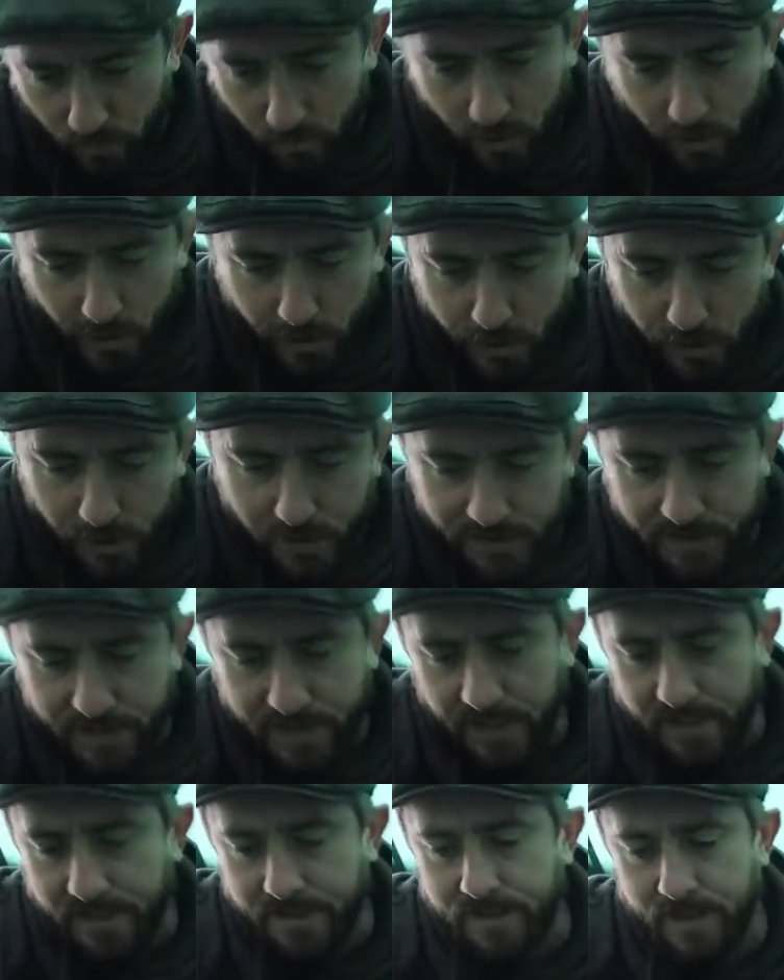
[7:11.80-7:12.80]
we're looking at
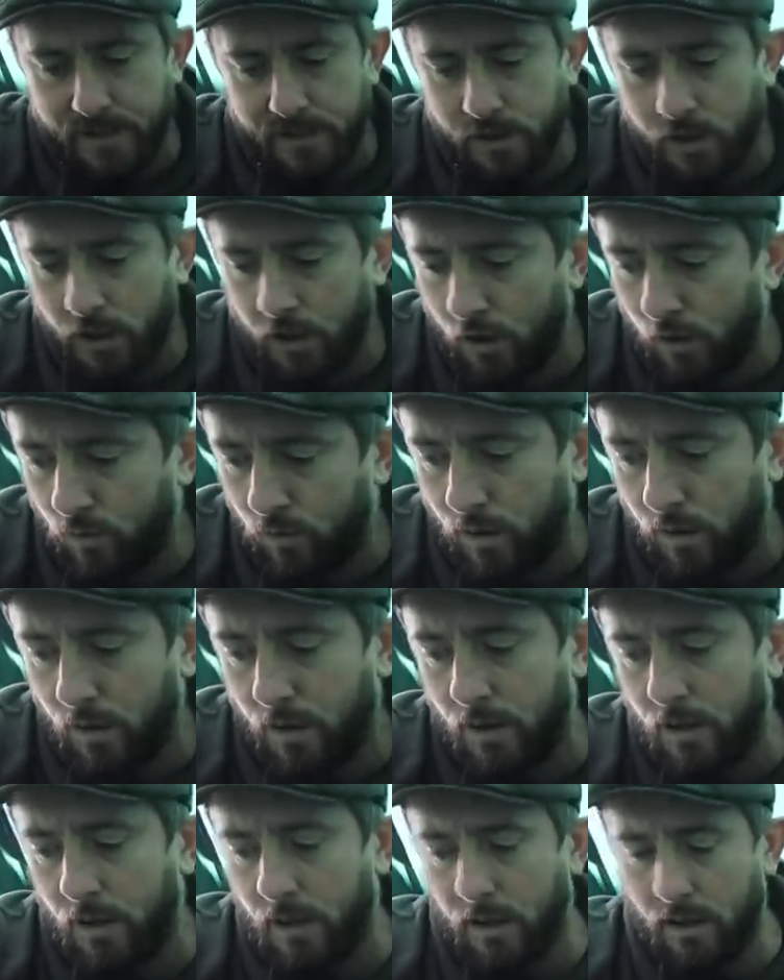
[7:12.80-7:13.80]
62
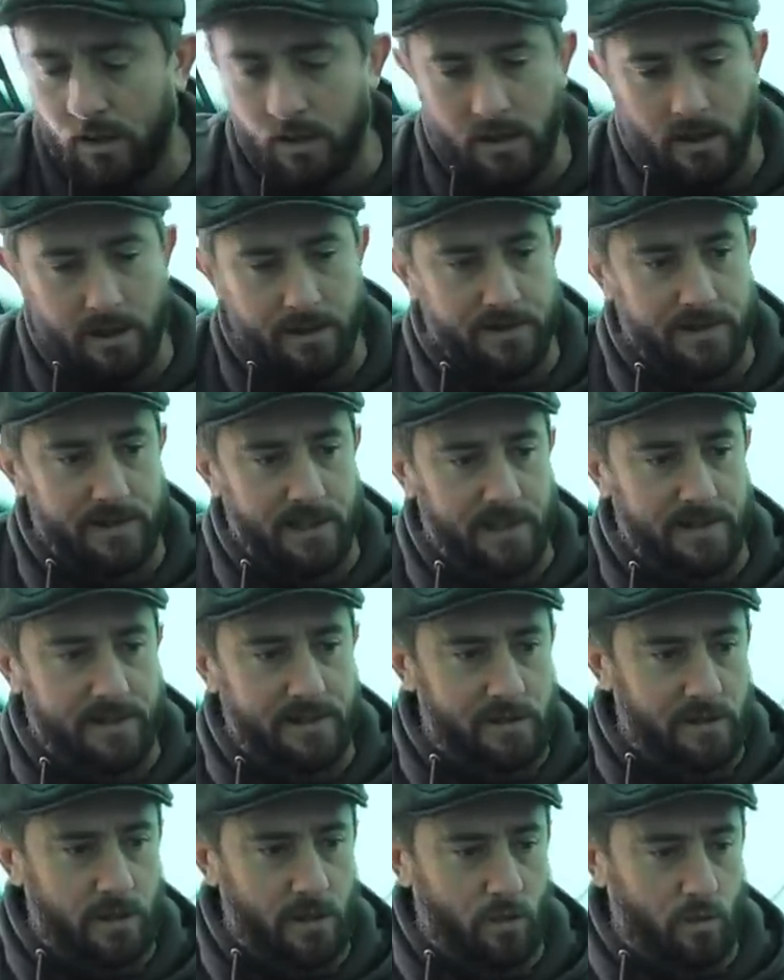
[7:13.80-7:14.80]
and
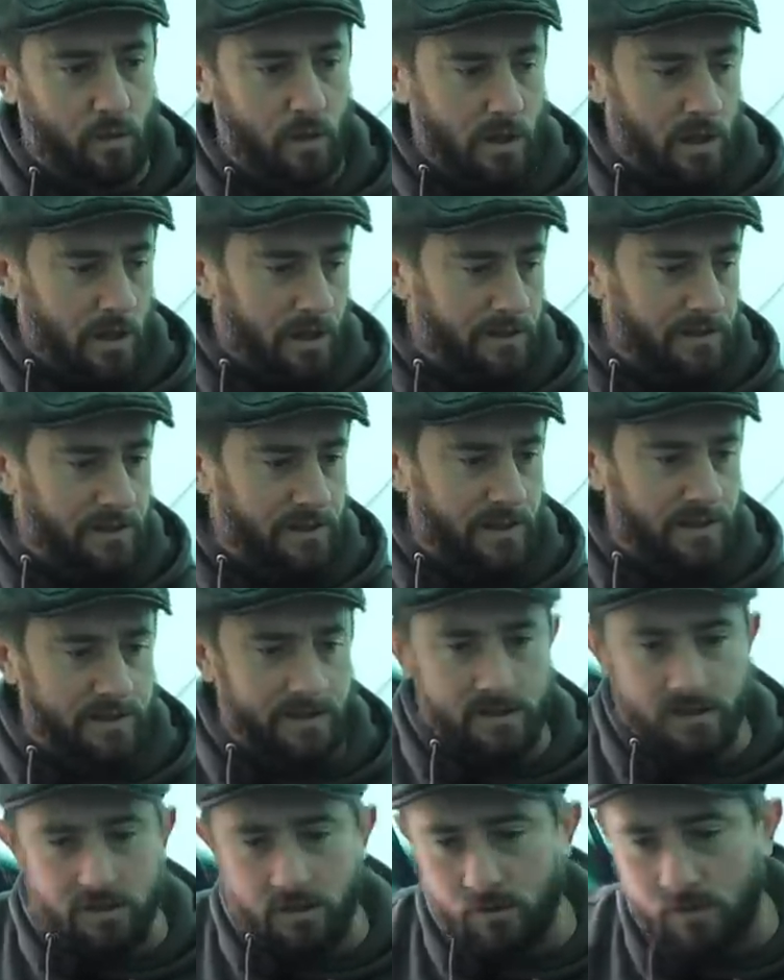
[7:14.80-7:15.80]
62 and
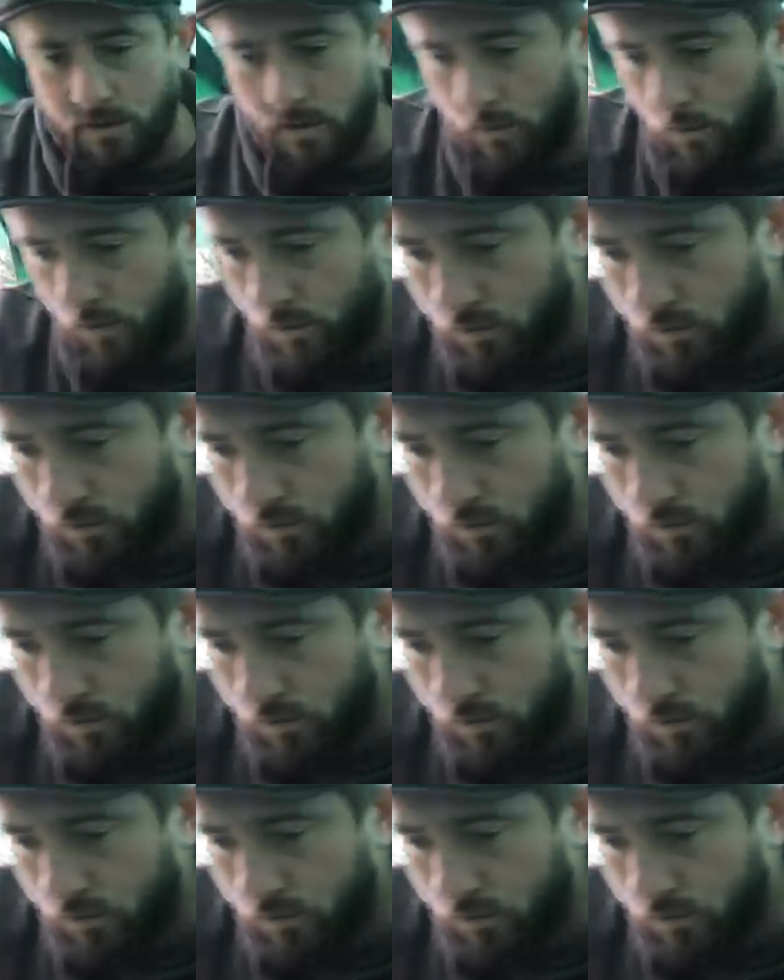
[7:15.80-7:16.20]
62. So you want